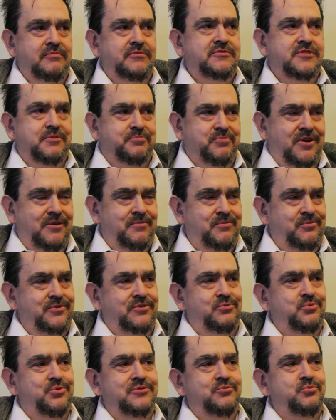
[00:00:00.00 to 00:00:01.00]
the problem
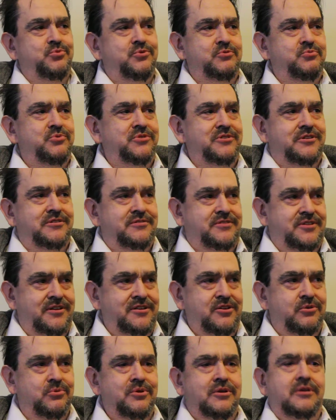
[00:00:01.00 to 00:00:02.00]
will
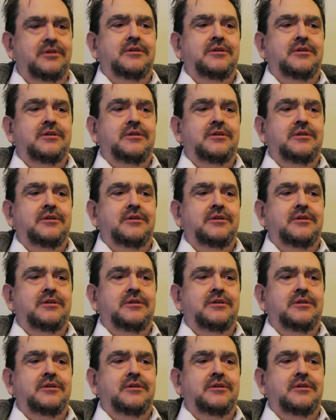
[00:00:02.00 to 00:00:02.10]
continue.